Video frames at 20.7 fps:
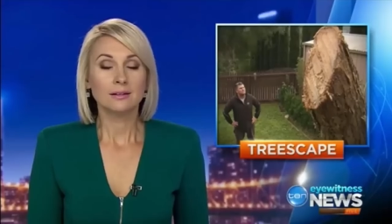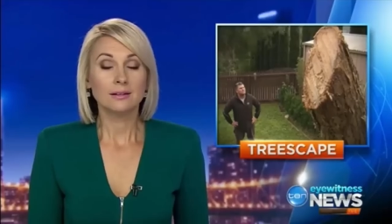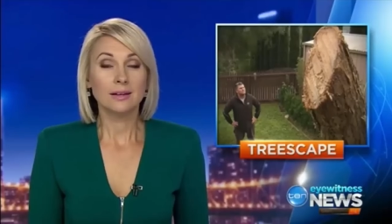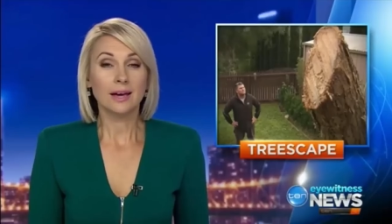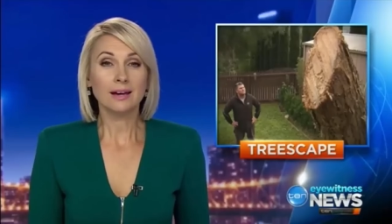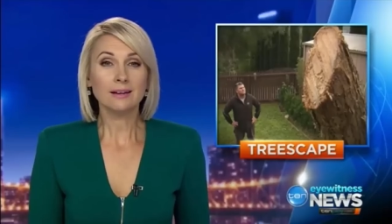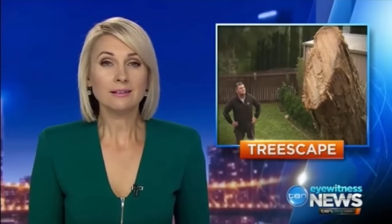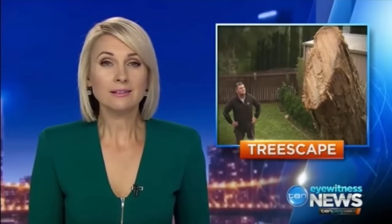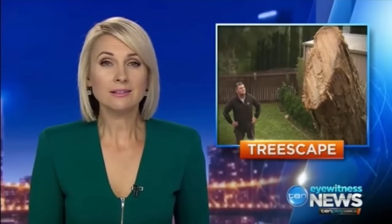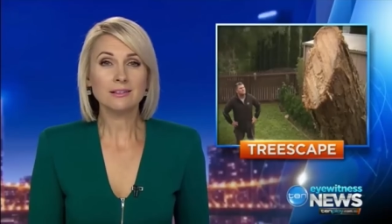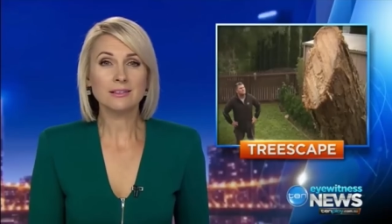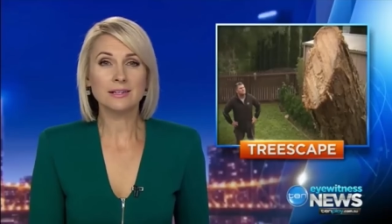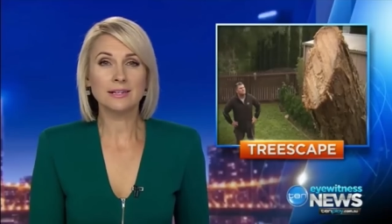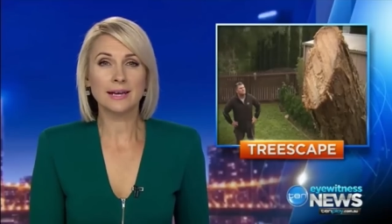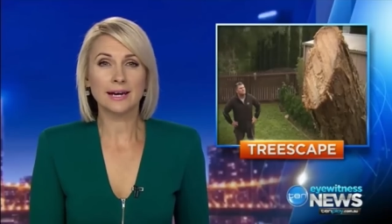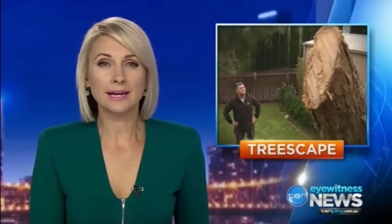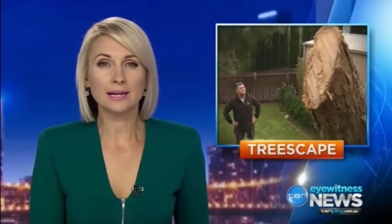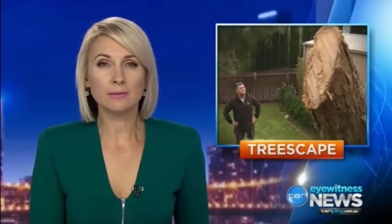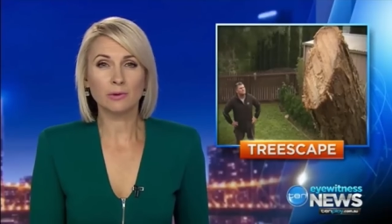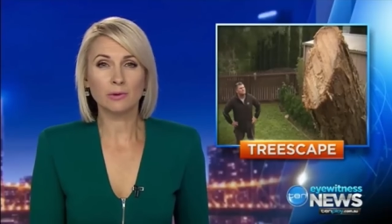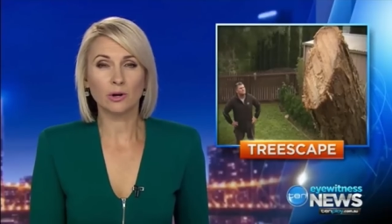Now to the
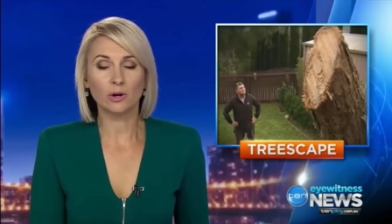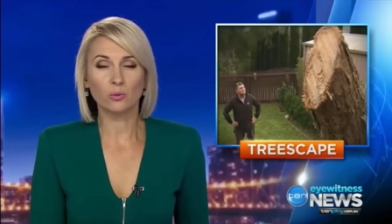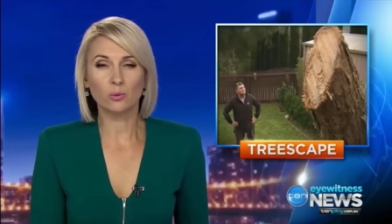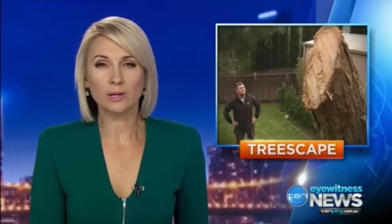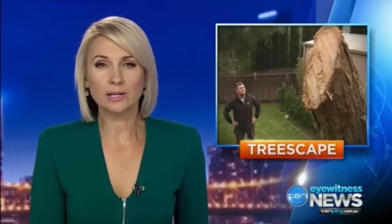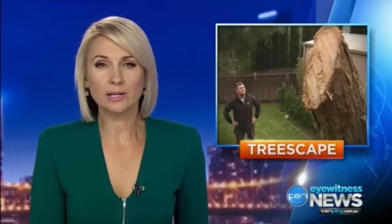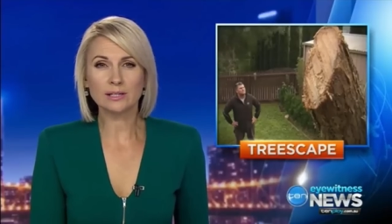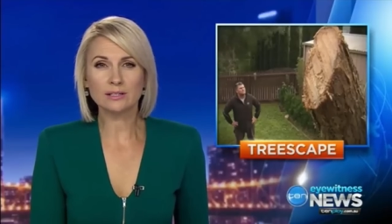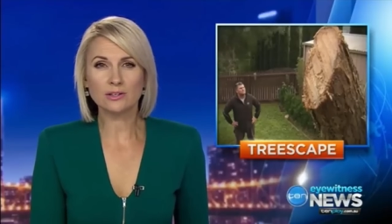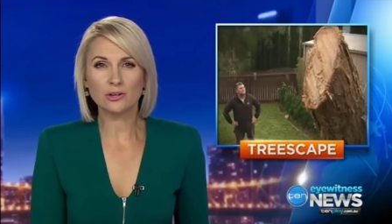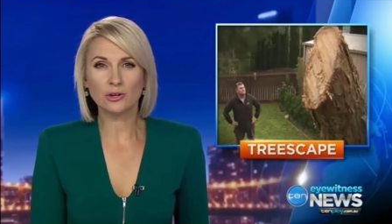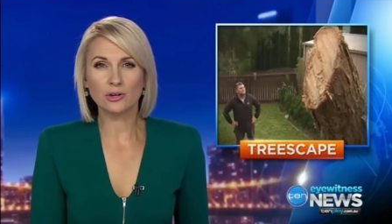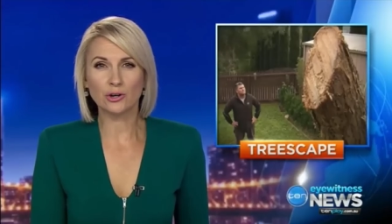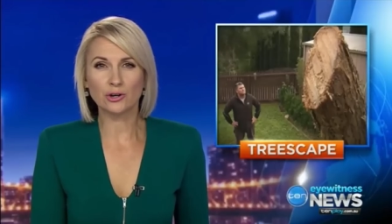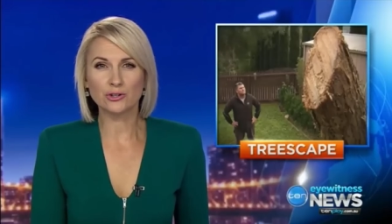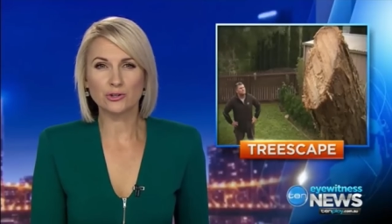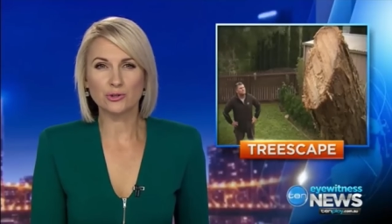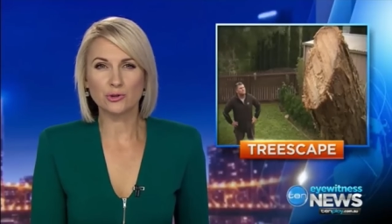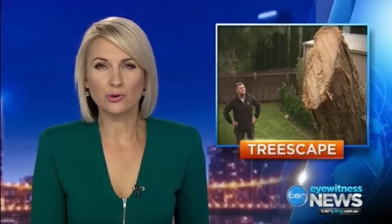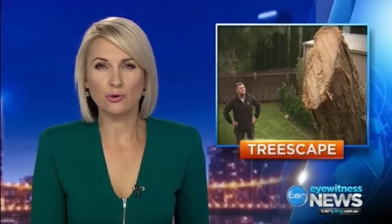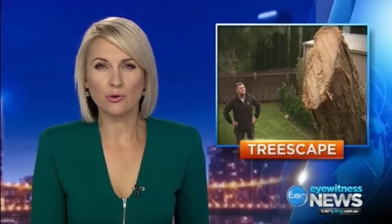neighbour willing to
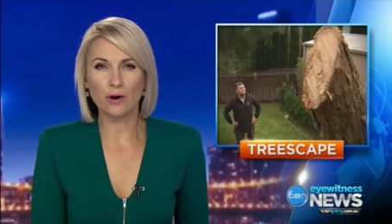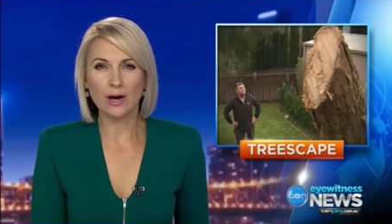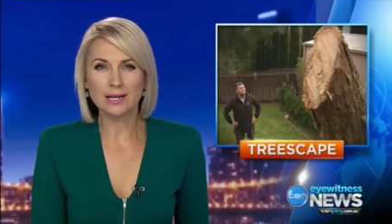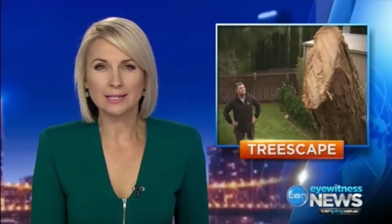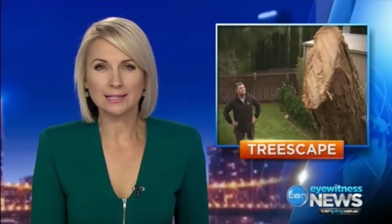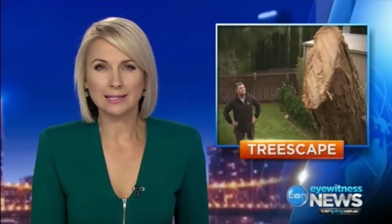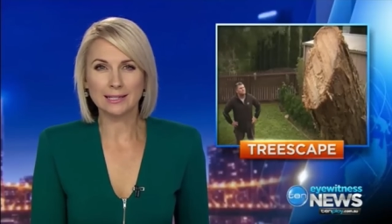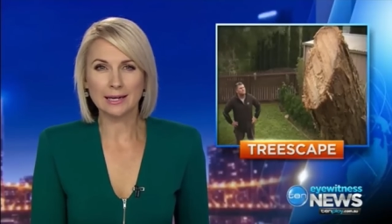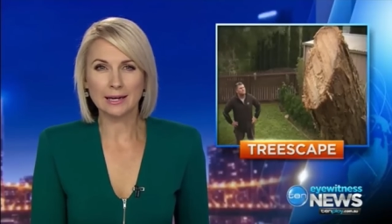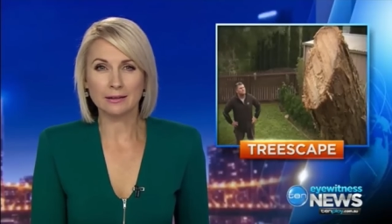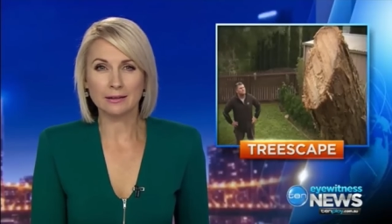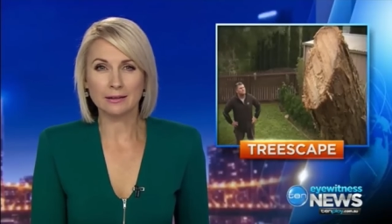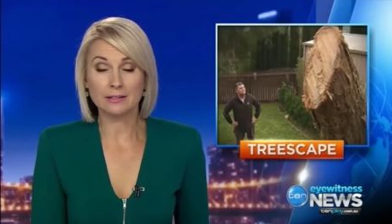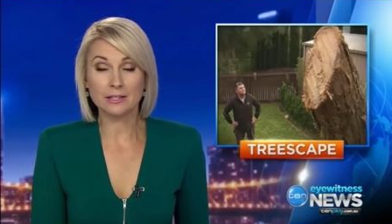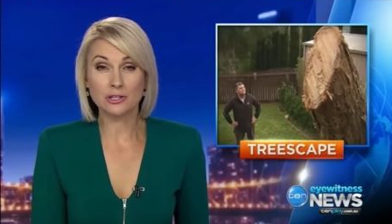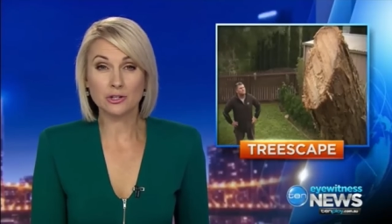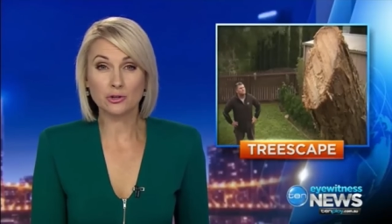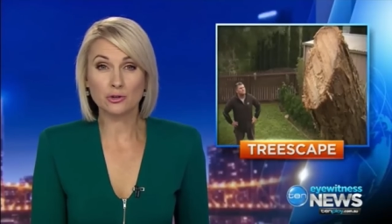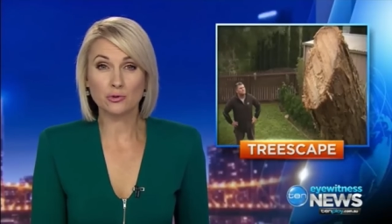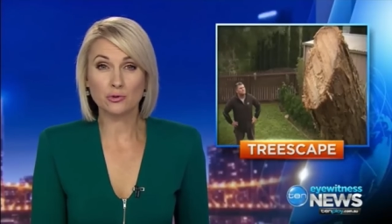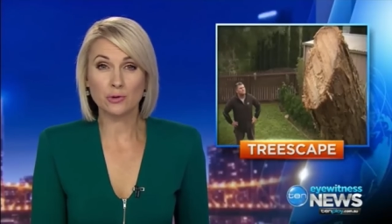go to great
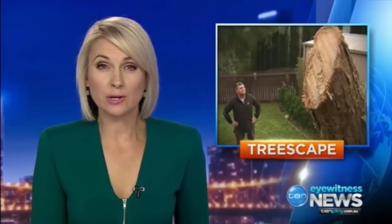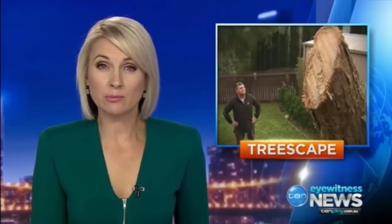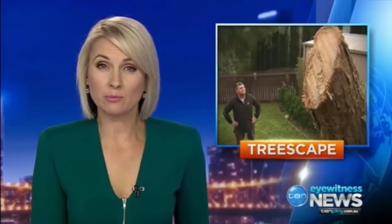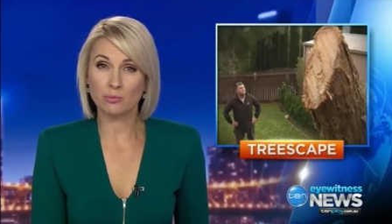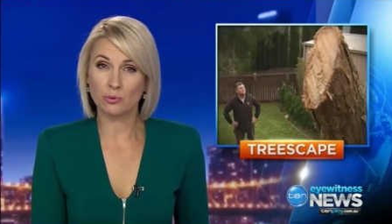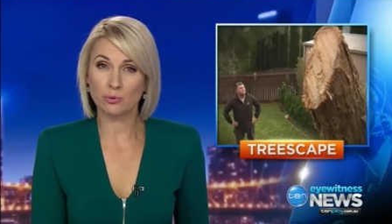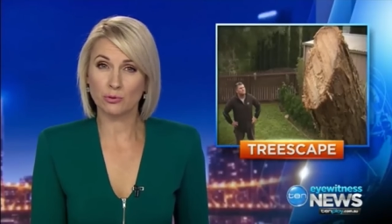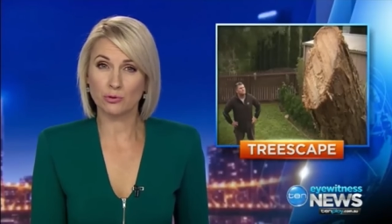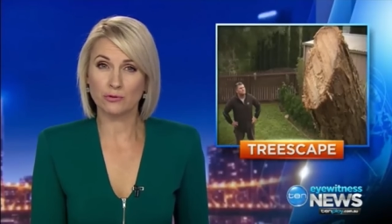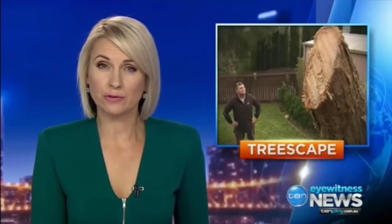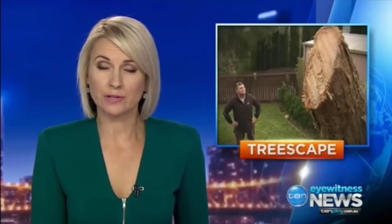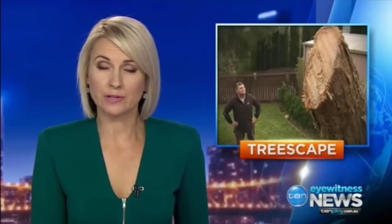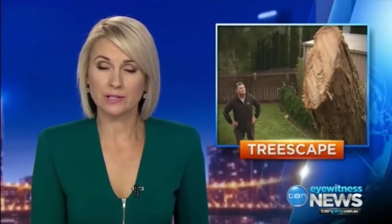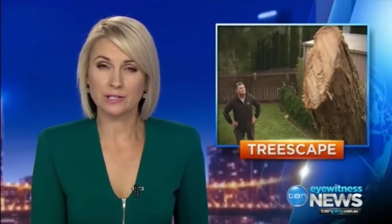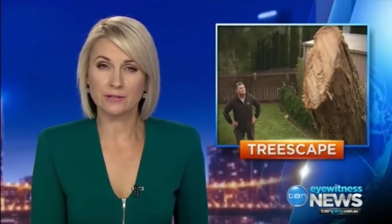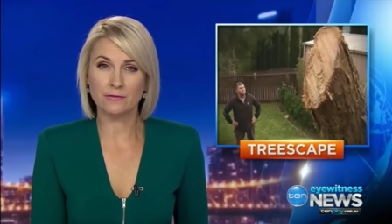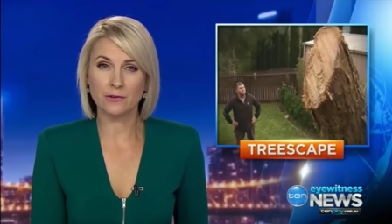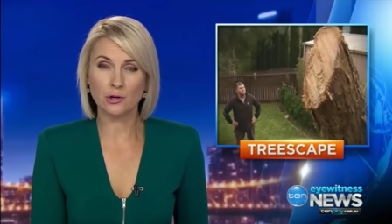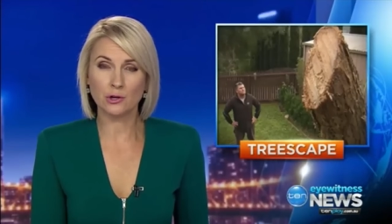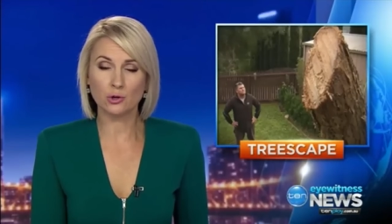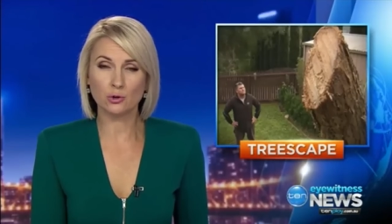lengths to improve
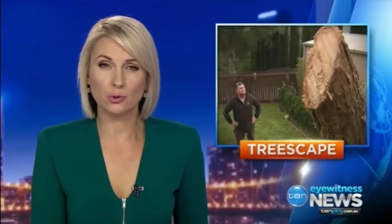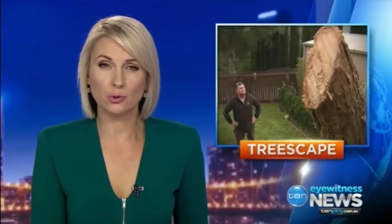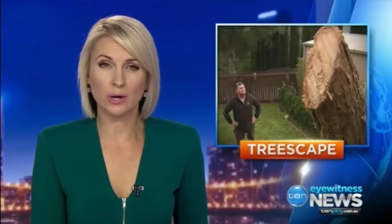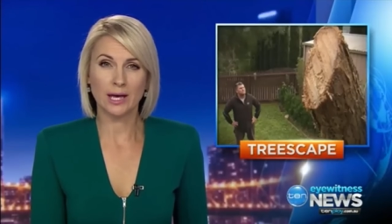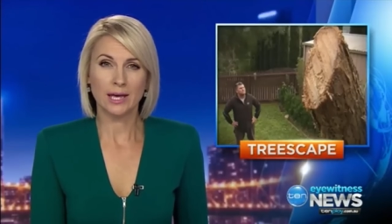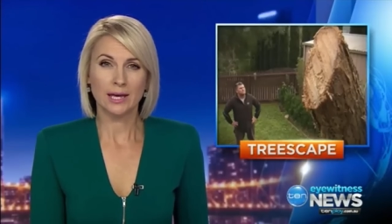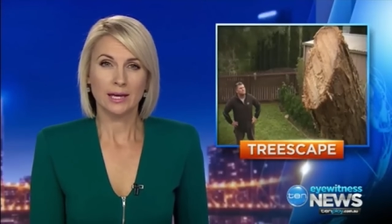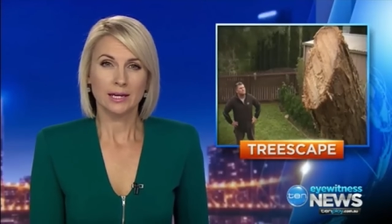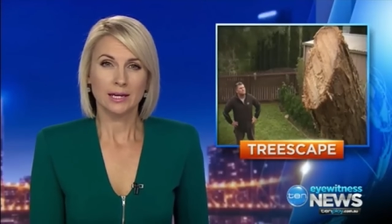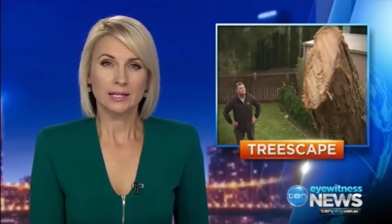his view.